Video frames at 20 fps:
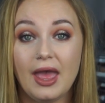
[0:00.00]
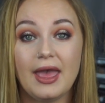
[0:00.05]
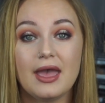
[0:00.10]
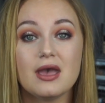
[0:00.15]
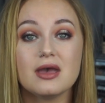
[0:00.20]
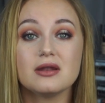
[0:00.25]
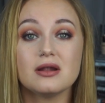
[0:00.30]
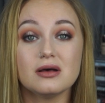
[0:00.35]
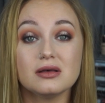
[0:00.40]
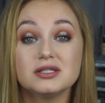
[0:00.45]

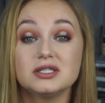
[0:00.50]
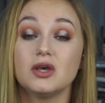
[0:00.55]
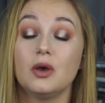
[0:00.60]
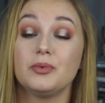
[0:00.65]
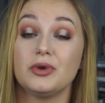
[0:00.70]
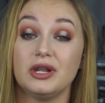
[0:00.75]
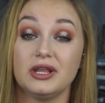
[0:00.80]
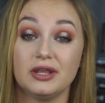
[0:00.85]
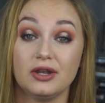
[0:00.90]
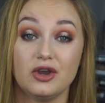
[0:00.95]
And also,
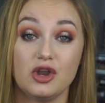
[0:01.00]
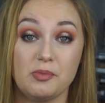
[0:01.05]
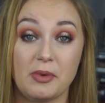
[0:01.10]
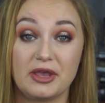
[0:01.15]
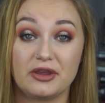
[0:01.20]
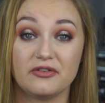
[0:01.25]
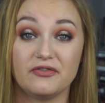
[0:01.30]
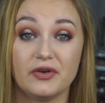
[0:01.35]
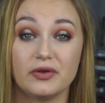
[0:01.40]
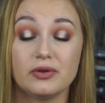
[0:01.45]
I'm gonna get a new
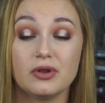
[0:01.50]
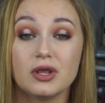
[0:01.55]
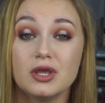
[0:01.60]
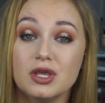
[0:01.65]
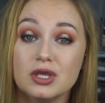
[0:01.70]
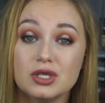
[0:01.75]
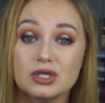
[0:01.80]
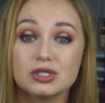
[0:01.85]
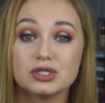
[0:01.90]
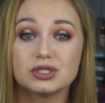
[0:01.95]
microphone.
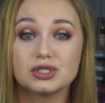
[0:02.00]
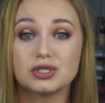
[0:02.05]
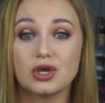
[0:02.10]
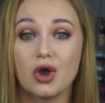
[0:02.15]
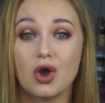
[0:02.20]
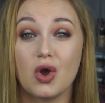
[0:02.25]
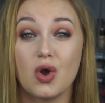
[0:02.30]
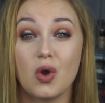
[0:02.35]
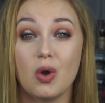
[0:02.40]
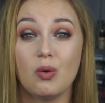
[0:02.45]

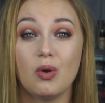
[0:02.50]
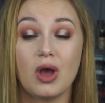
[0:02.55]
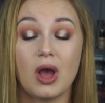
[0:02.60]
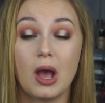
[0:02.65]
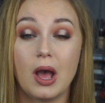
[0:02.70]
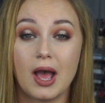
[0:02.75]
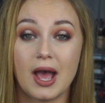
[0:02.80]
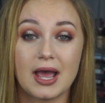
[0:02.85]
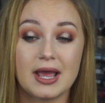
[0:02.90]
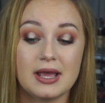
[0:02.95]
So
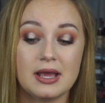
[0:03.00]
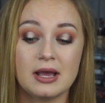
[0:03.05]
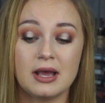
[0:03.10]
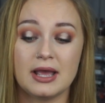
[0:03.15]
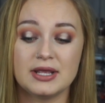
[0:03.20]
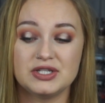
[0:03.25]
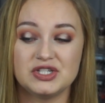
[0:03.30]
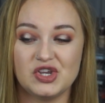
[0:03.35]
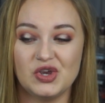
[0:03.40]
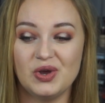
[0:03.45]

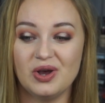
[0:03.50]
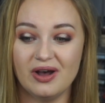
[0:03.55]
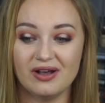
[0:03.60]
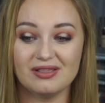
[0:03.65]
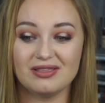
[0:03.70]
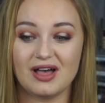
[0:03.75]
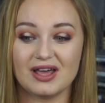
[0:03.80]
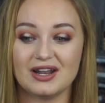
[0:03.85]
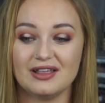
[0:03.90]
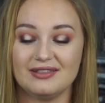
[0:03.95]
I do
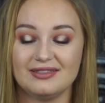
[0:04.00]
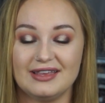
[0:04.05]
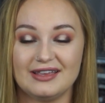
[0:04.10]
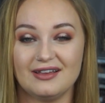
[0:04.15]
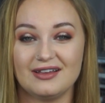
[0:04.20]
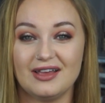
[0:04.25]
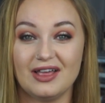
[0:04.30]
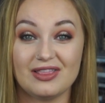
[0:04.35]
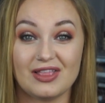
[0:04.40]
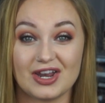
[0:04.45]
a
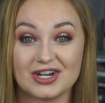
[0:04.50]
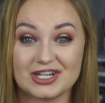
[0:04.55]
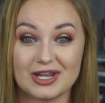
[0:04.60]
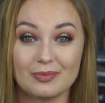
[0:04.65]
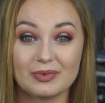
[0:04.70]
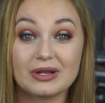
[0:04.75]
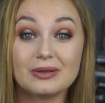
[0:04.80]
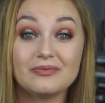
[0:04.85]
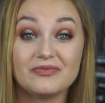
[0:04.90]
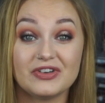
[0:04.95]
lot of
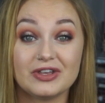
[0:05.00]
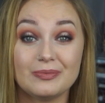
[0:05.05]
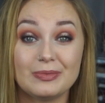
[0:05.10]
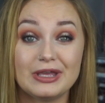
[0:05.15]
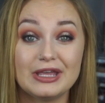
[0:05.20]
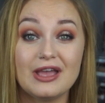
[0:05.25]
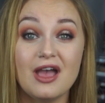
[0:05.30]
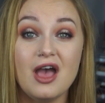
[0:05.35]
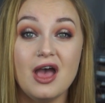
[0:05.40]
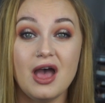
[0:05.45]
time when I'm
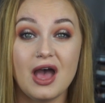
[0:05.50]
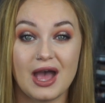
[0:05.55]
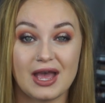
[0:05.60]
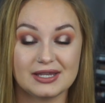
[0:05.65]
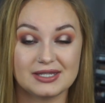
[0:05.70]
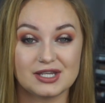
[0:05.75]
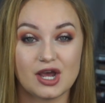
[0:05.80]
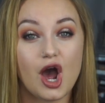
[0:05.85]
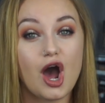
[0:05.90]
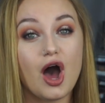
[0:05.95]
filming,
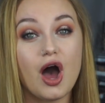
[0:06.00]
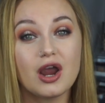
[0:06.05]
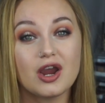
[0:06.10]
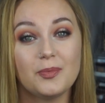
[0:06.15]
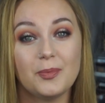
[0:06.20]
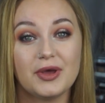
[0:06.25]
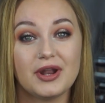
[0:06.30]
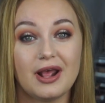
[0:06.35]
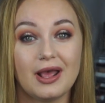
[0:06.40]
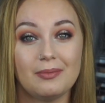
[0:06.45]
I
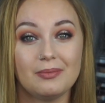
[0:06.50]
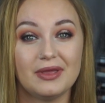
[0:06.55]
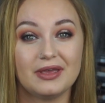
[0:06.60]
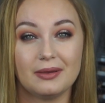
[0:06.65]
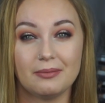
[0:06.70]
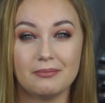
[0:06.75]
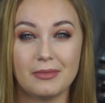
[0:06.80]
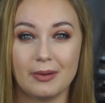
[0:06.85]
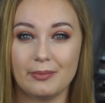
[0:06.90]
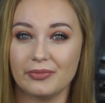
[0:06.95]
talk, but I'm
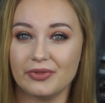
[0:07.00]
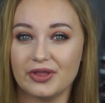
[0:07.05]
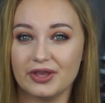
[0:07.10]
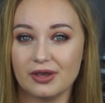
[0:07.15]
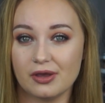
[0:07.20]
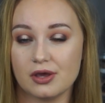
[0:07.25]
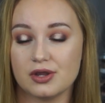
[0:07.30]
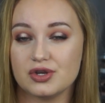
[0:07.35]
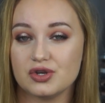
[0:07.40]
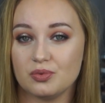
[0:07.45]
like
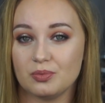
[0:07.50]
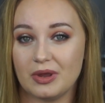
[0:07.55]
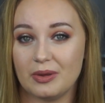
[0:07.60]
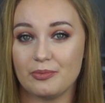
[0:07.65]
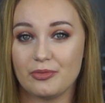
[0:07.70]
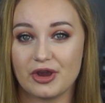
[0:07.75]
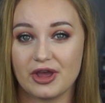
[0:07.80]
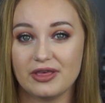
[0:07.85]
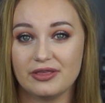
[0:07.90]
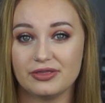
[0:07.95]
mumbling under my
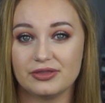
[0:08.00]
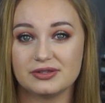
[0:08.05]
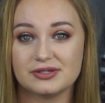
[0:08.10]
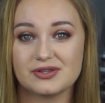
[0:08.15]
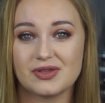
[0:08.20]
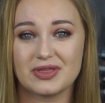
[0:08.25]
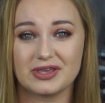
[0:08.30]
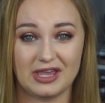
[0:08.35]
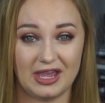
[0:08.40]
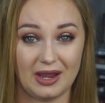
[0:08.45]
breath,
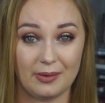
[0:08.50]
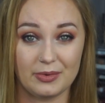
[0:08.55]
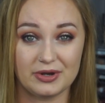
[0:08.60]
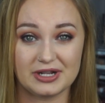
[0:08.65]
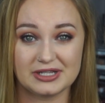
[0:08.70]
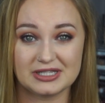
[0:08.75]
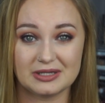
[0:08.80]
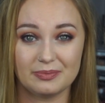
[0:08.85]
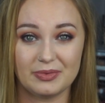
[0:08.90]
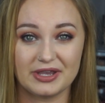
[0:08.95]
so the
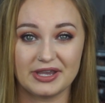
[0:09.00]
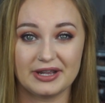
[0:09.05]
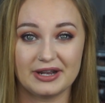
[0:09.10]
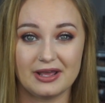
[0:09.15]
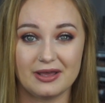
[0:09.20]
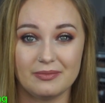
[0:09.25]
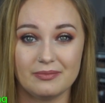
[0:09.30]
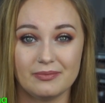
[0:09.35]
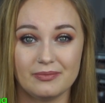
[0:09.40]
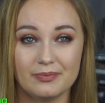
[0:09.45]
camera doesn't pick it
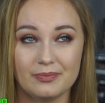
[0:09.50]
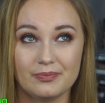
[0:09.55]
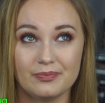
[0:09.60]
up.